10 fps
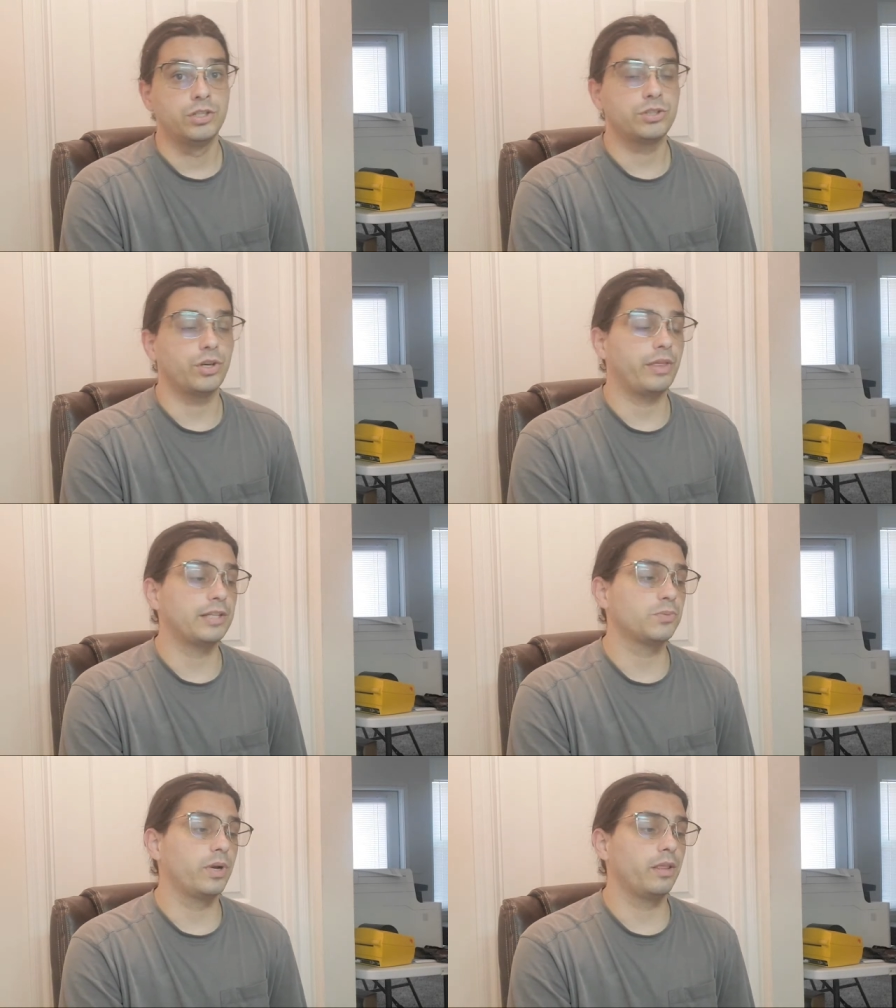So
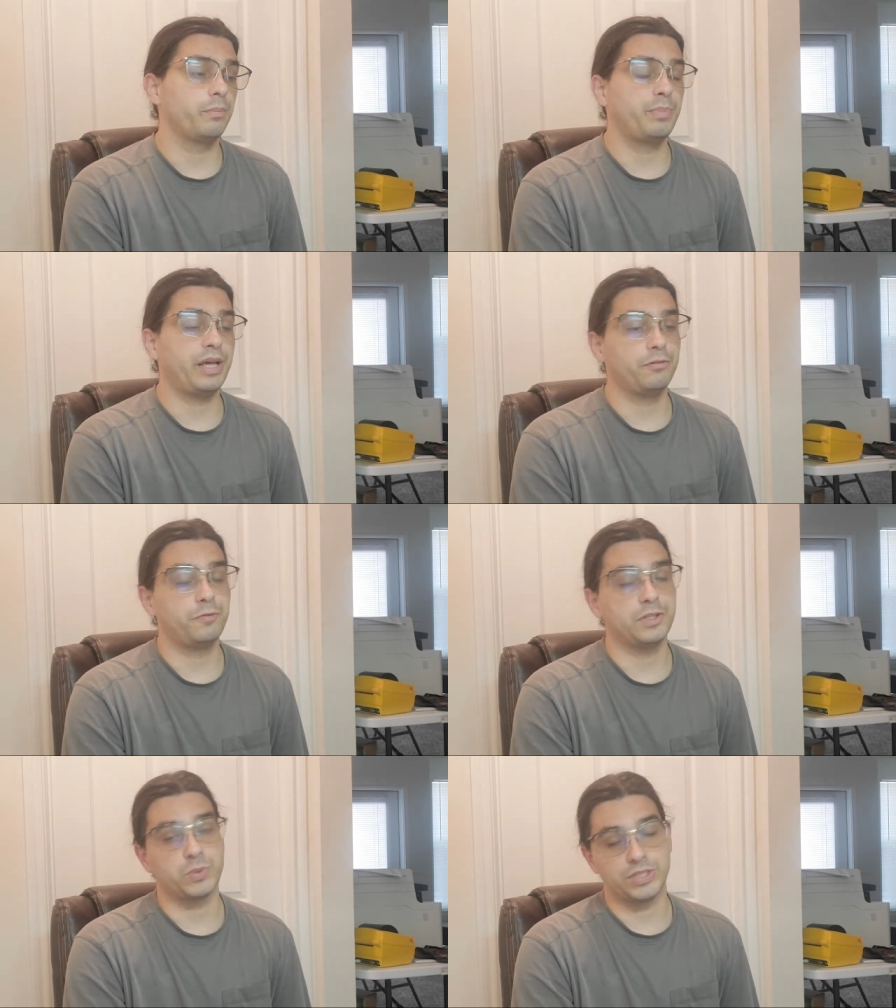that's one of the
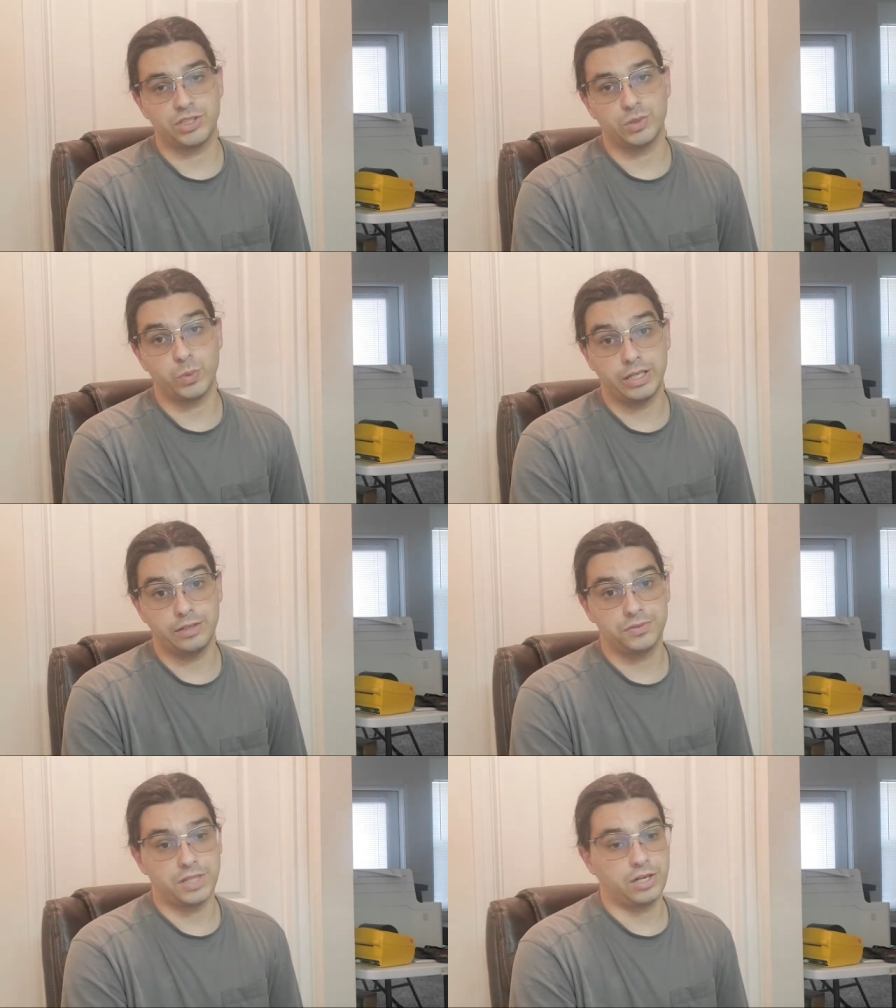benefits with
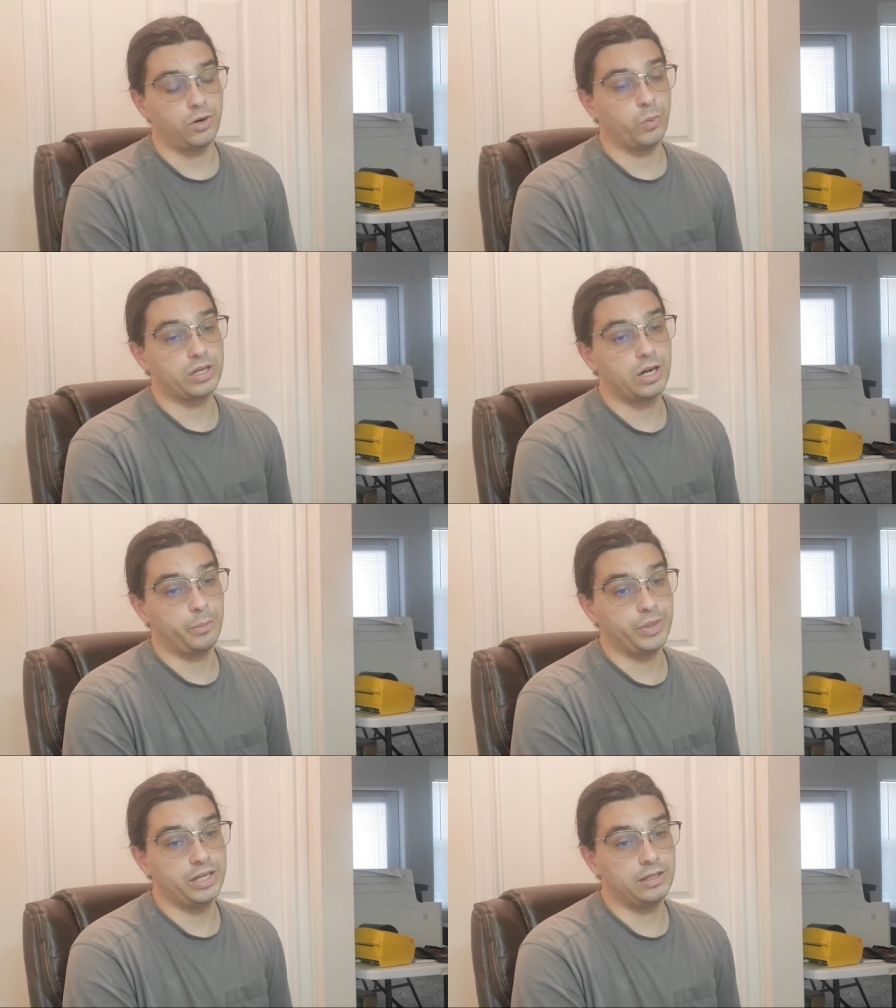Swift. I don't know what
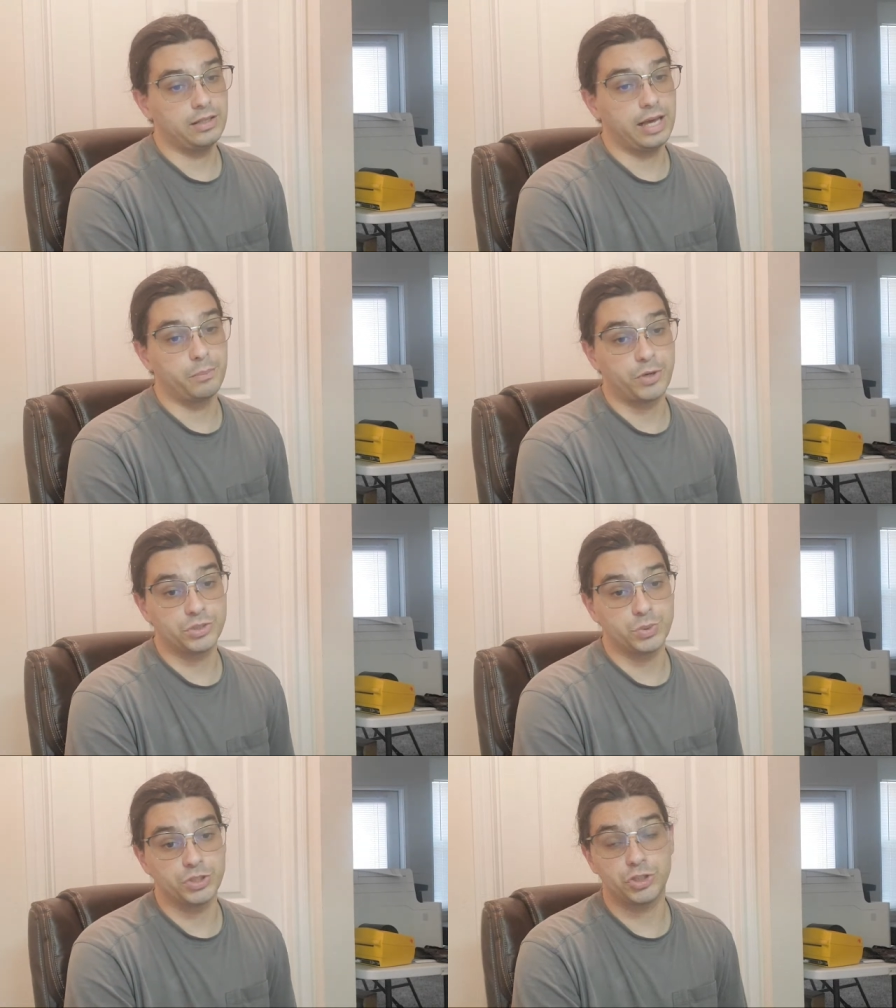company that
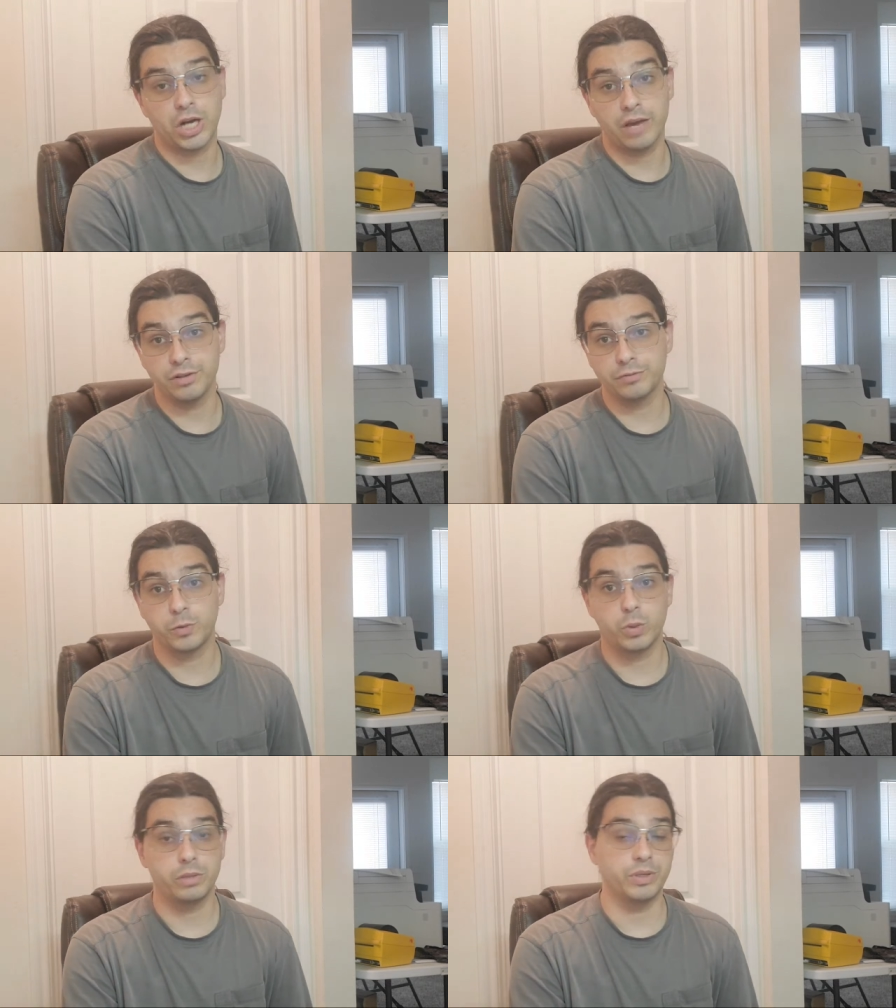person was driving
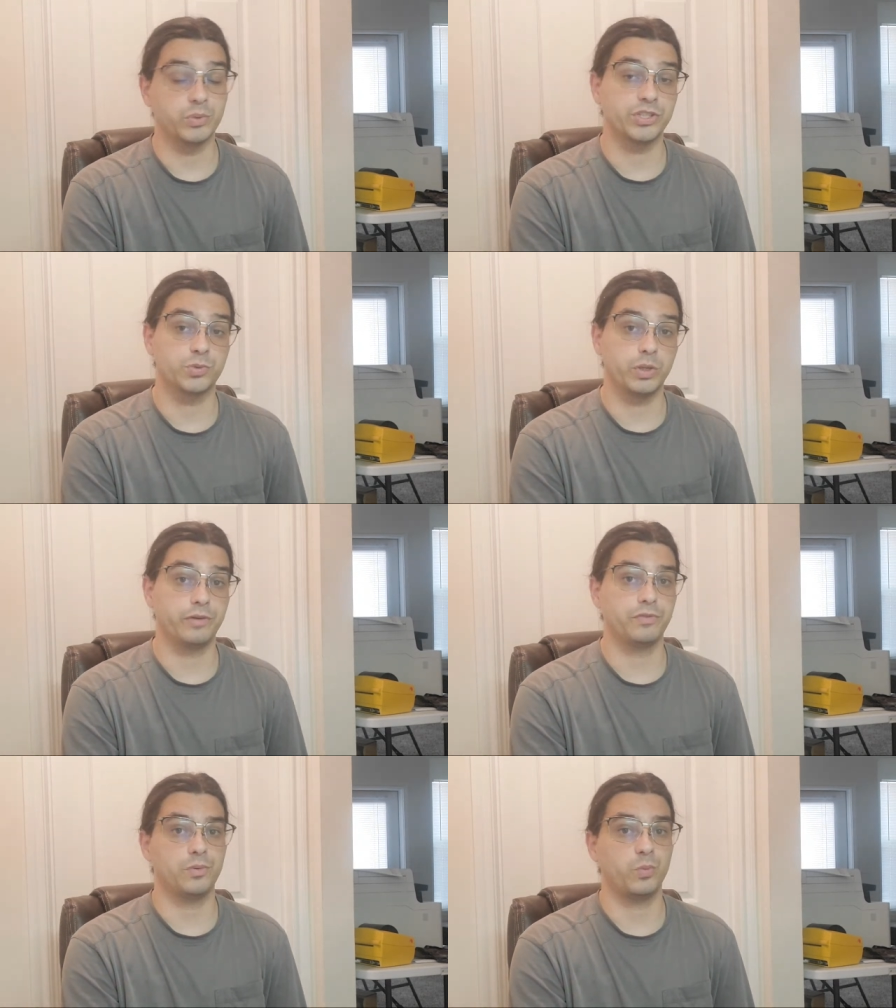for, but with
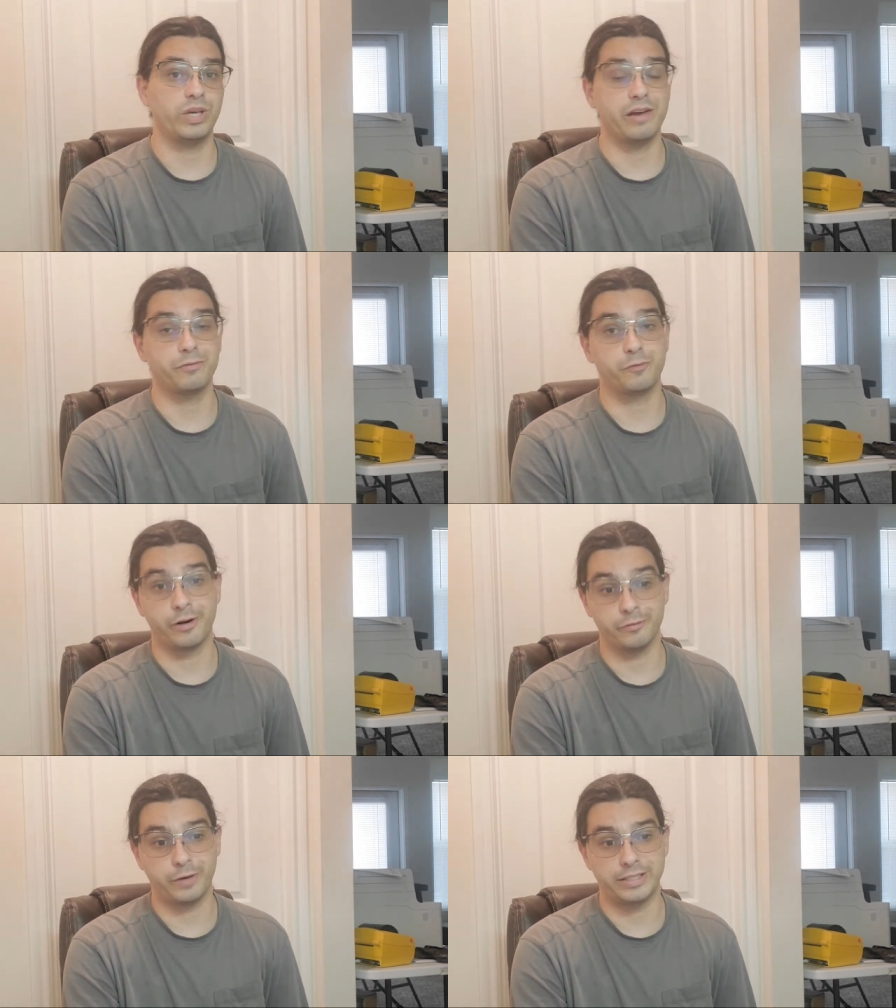Swift, we have
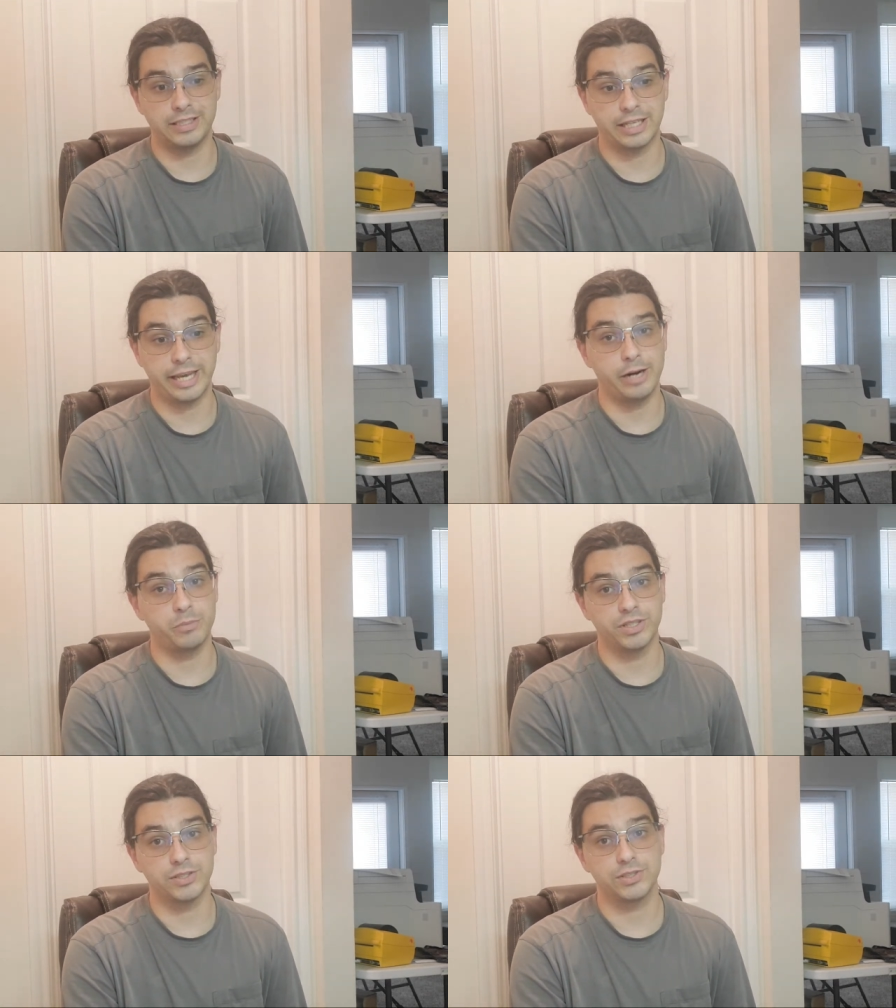front-facing
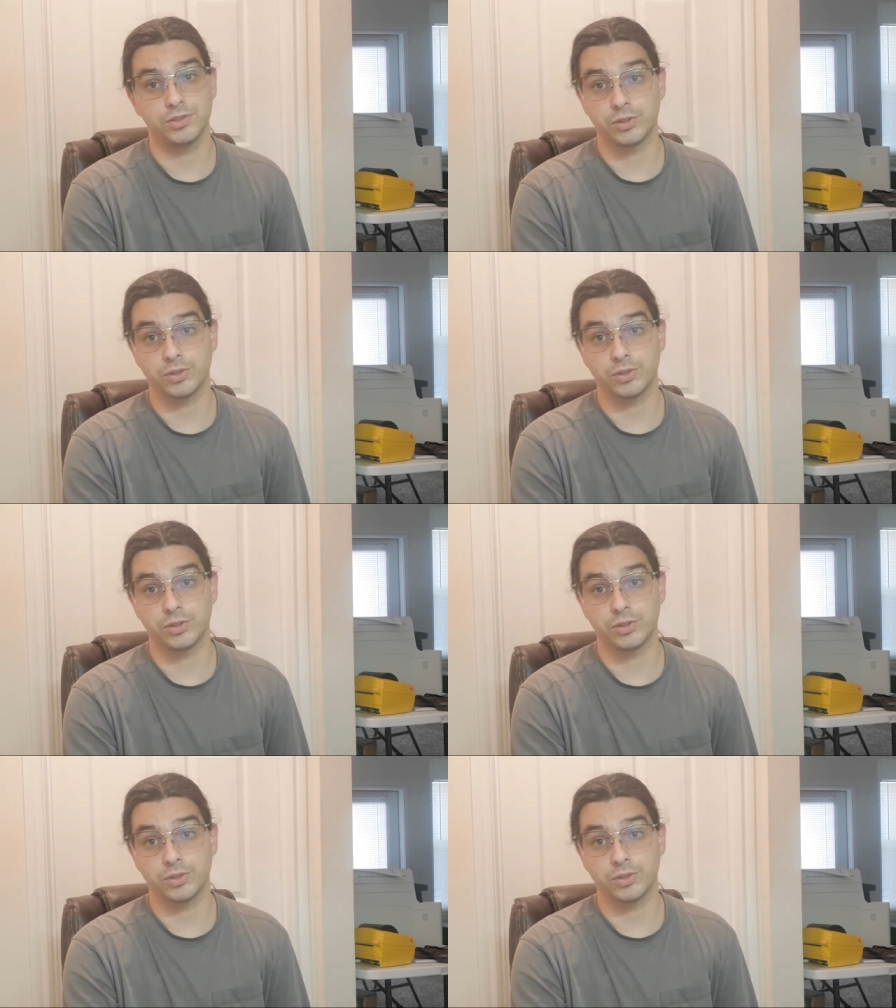cameras.